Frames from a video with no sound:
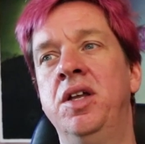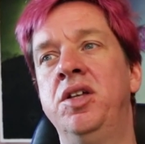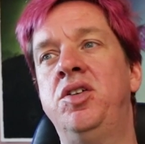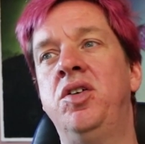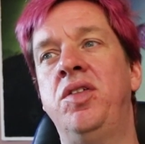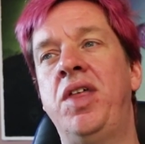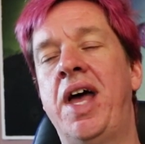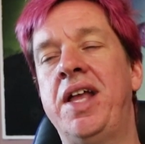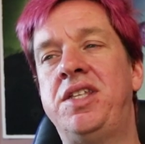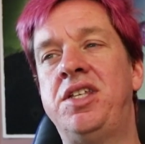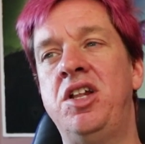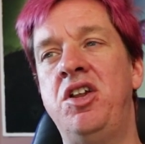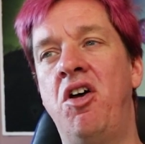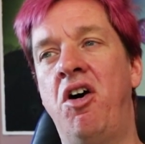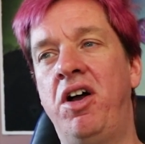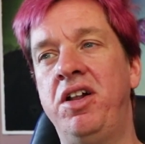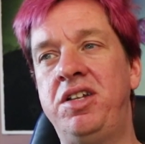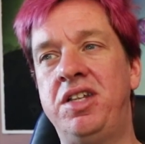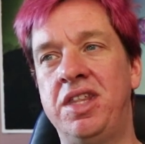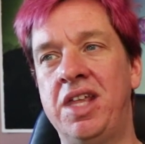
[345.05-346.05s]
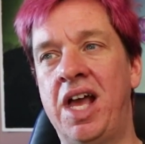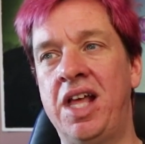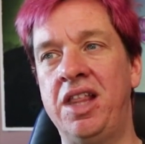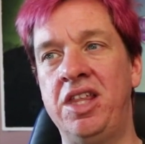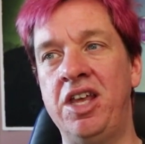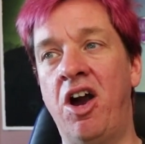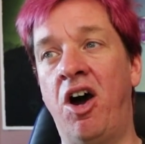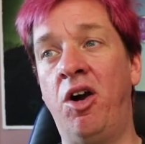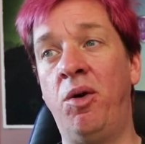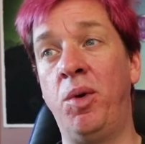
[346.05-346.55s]
So that's a nod to that.
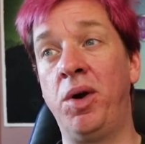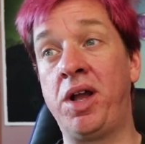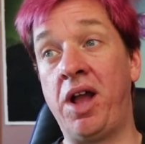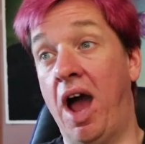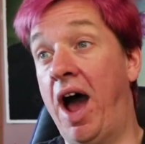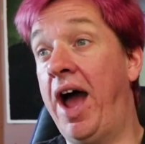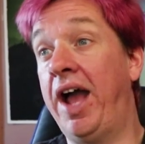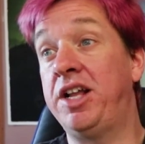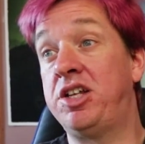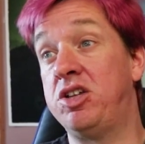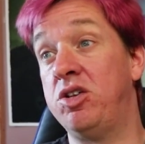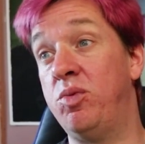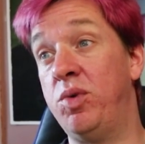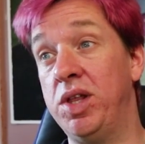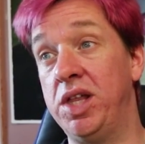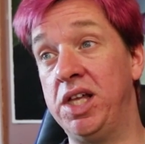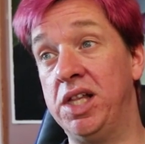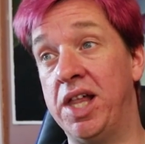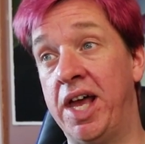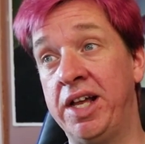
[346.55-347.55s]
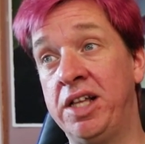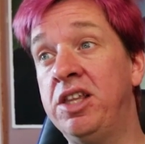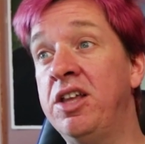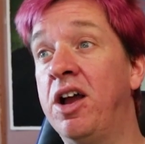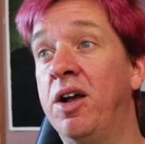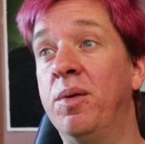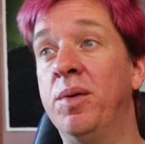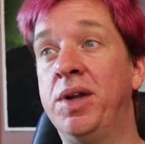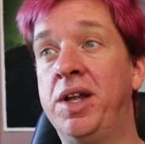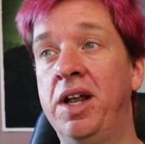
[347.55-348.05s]
The artwork, I actually really like the
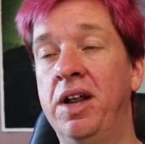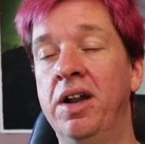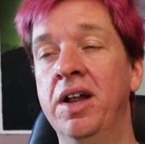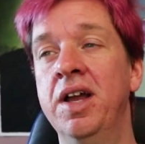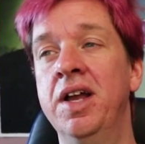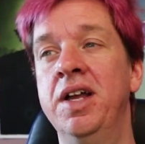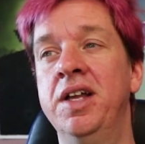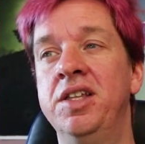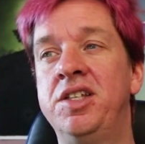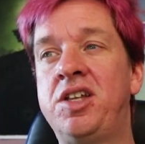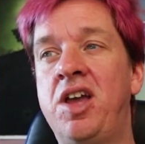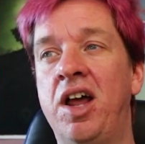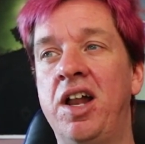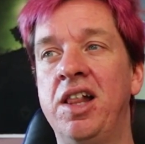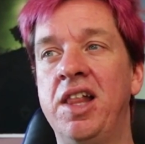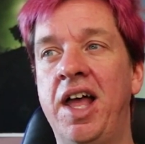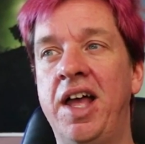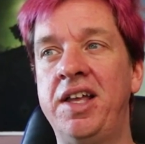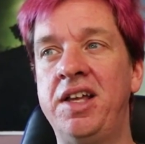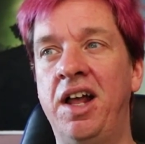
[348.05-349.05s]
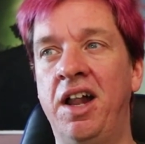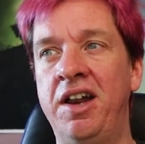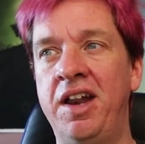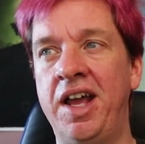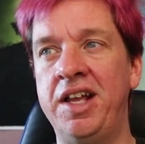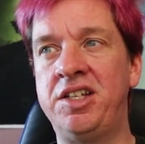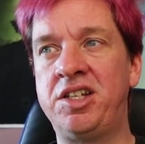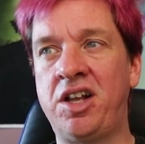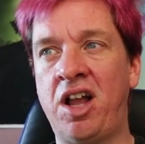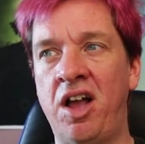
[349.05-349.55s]
artwork here. It's got a lot of
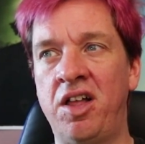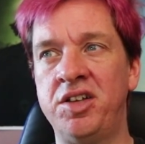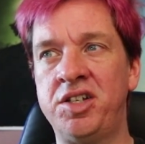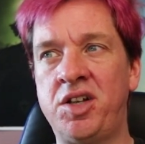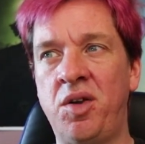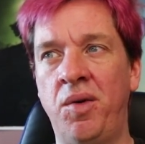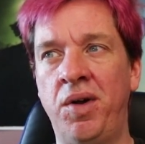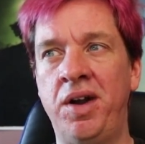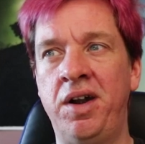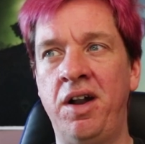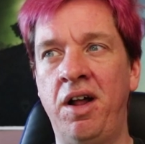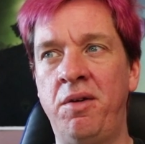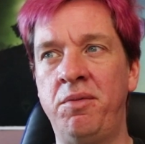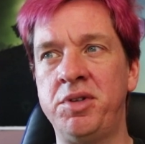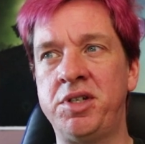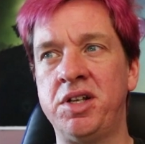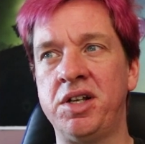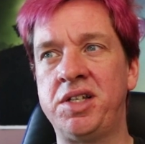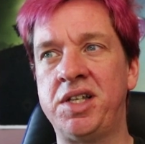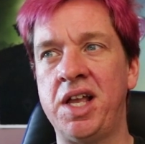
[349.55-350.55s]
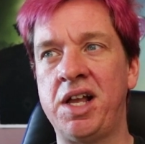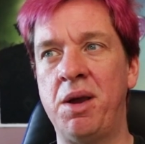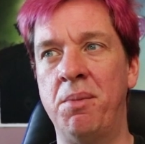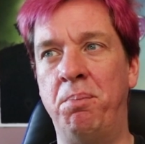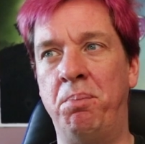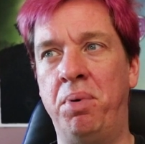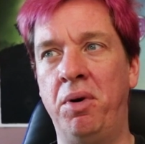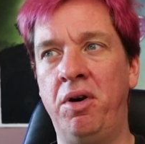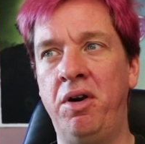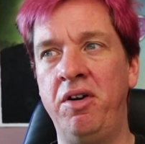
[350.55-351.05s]
nice colors going on. It almost looks like a
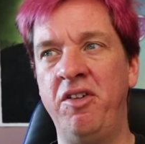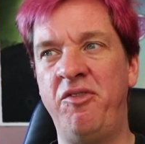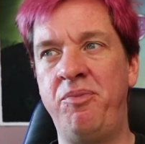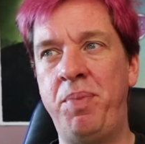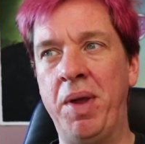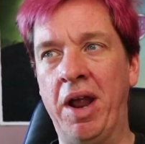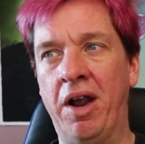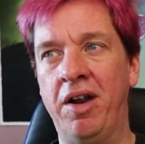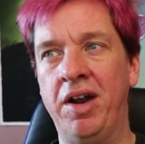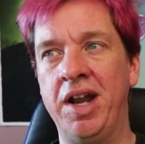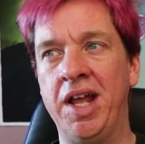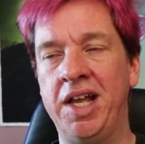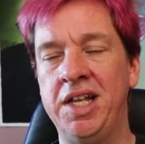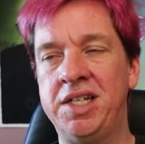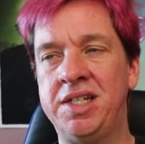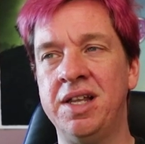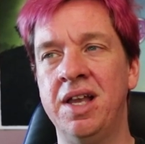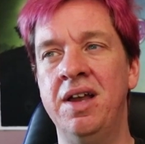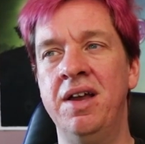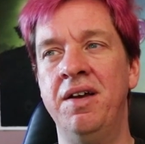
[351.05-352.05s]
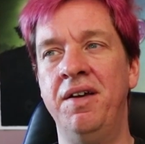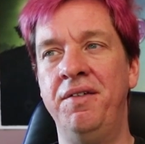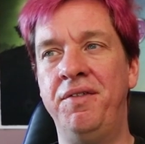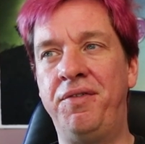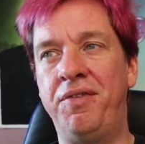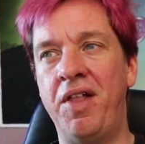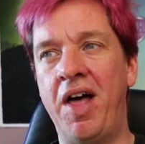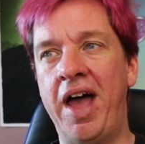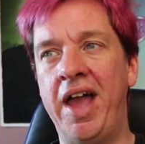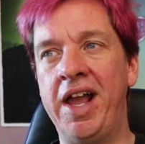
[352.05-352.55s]
bird of paradise
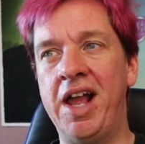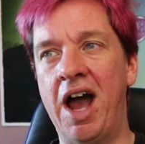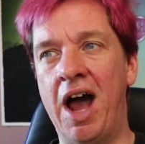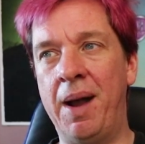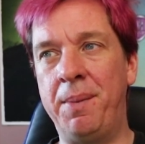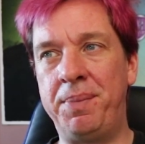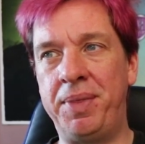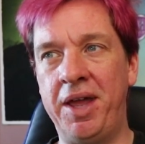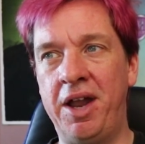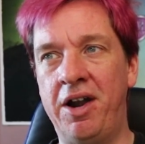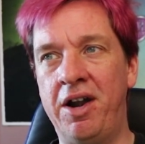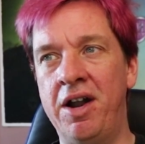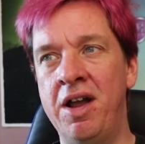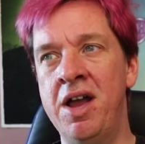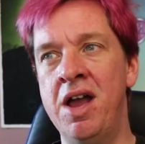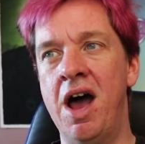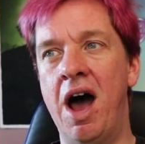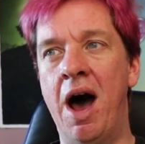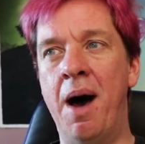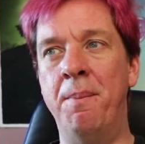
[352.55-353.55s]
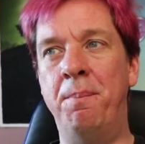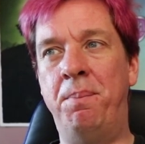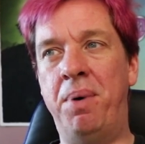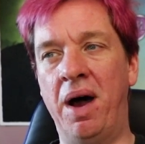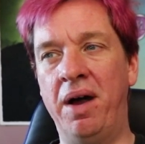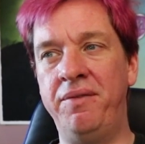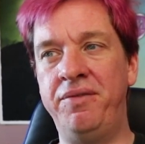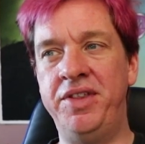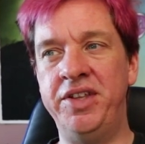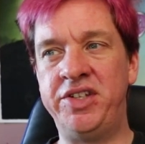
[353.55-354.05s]
flying up there
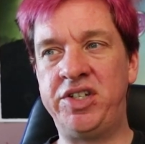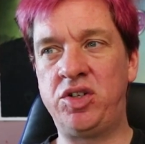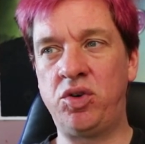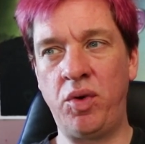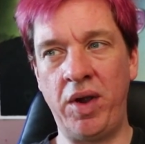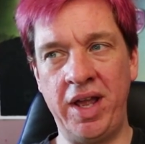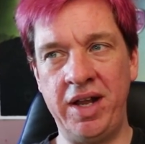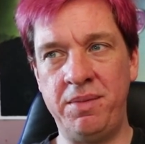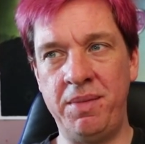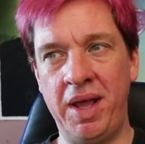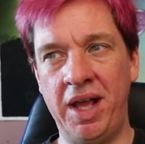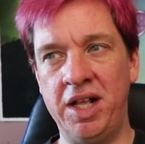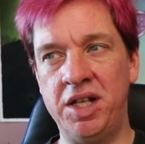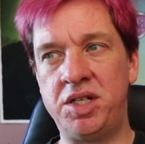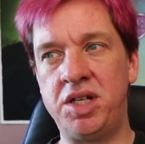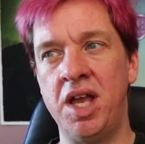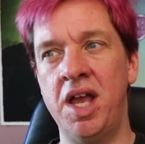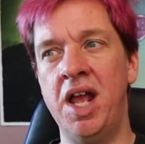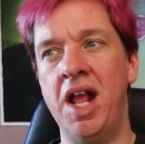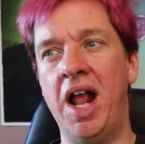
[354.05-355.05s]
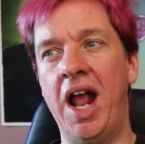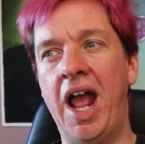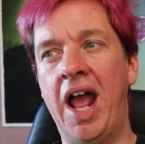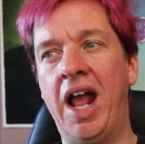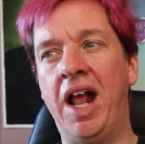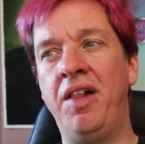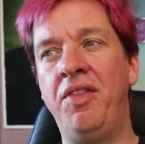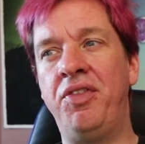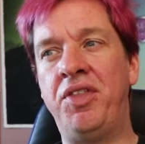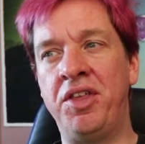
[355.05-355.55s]
above this trade mage.
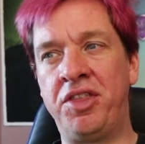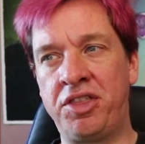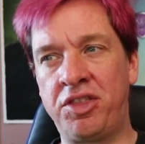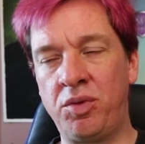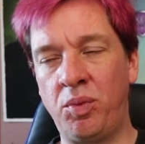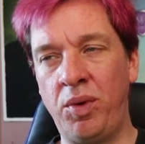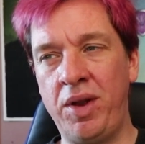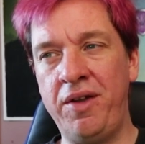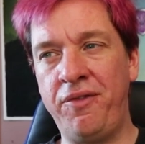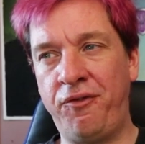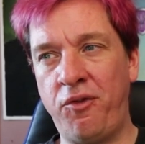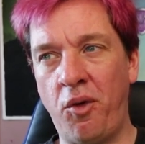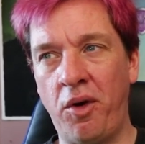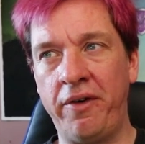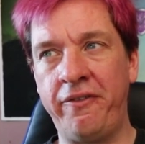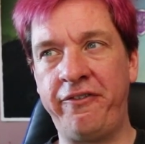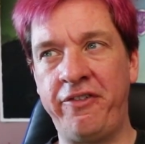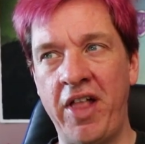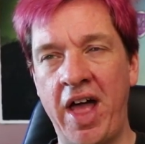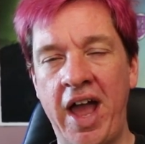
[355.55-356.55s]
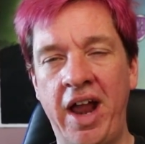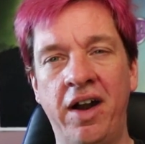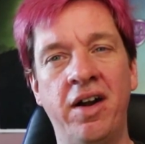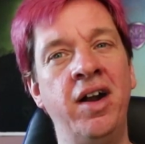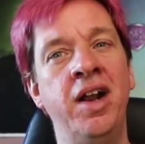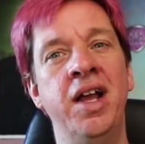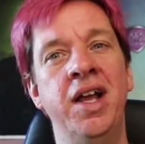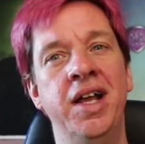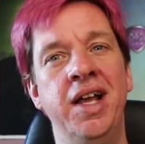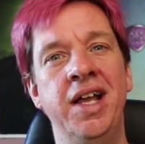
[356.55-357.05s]
And the 3-4
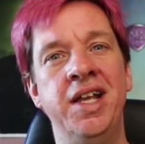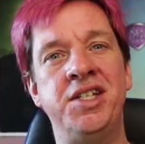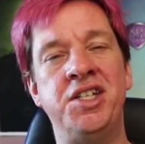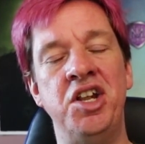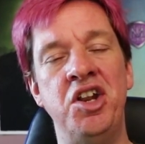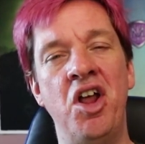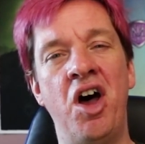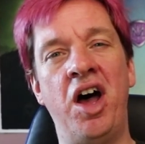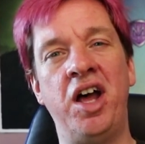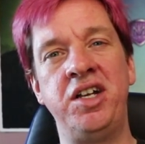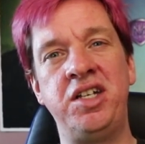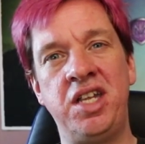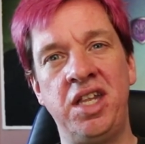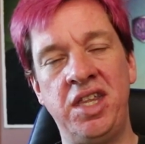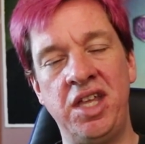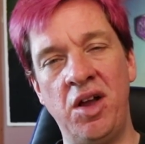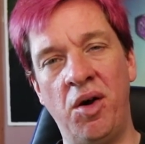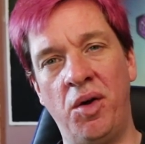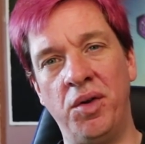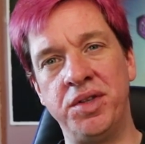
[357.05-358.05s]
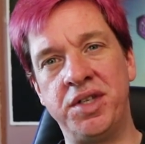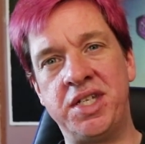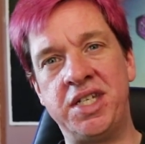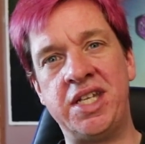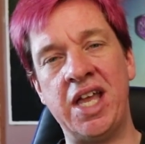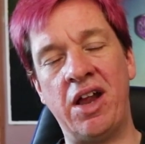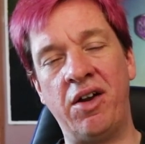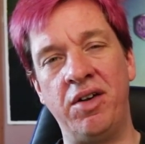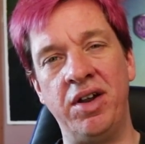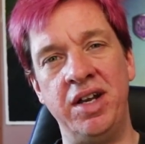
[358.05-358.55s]
flyer is a nod to the old
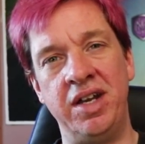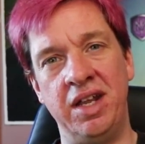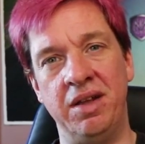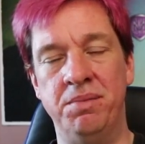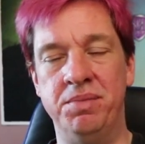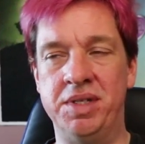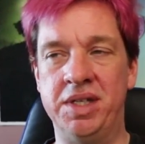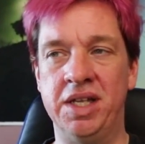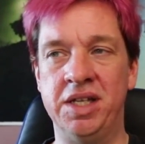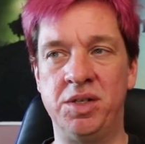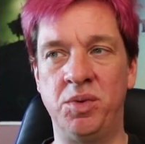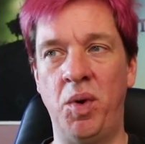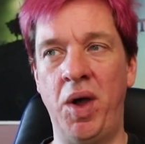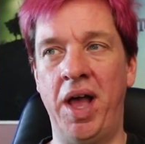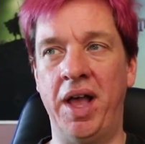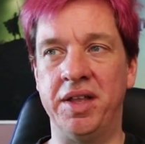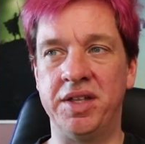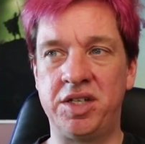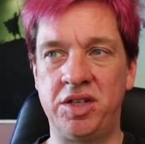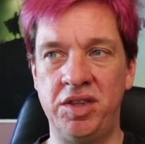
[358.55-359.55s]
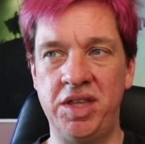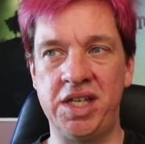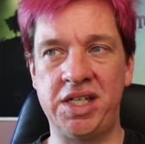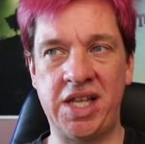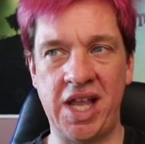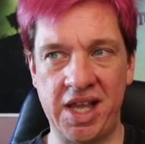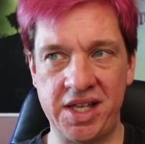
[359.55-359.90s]
Serendibs as well. So this